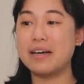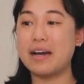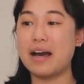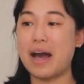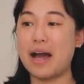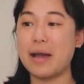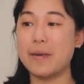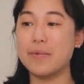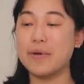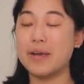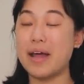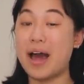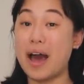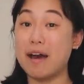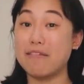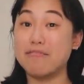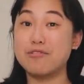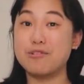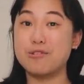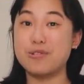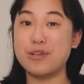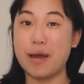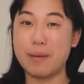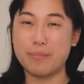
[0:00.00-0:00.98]
I would have
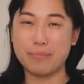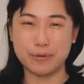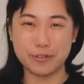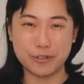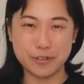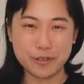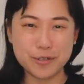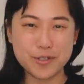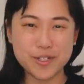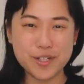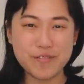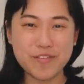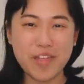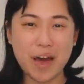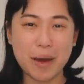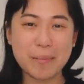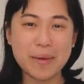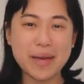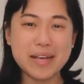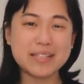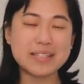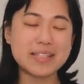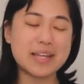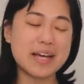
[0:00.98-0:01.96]
to get produced if that
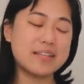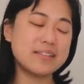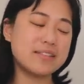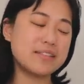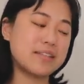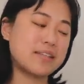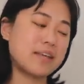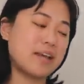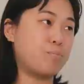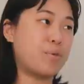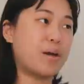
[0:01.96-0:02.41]
makes sense.